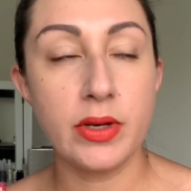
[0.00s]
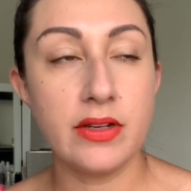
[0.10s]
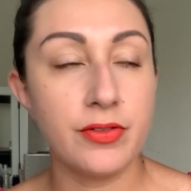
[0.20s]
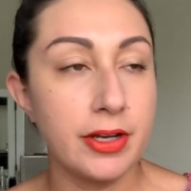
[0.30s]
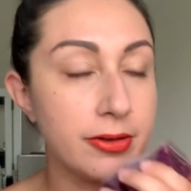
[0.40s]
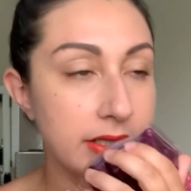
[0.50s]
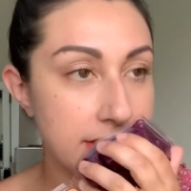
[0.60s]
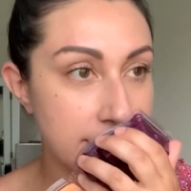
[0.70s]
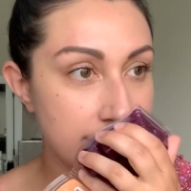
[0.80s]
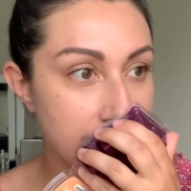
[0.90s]

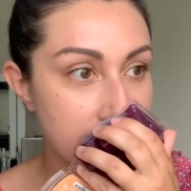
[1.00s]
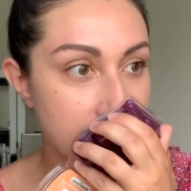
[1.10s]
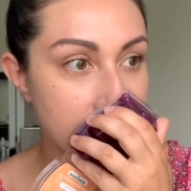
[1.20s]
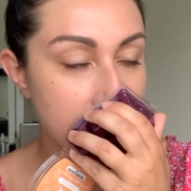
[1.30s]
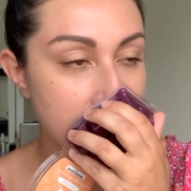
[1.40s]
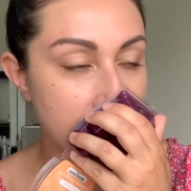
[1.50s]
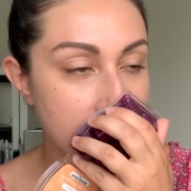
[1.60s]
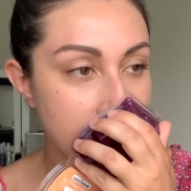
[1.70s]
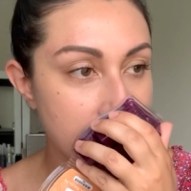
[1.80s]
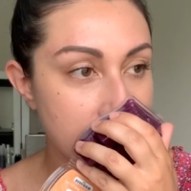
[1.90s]
fragrance.
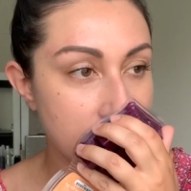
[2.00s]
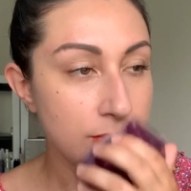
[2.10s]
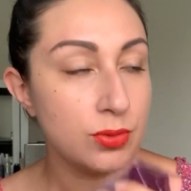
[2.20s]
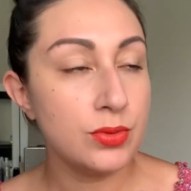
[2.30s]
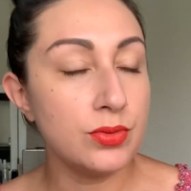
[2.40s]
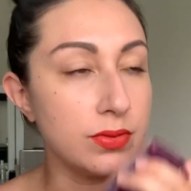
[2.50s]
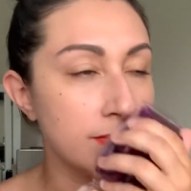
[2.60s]
Ooh.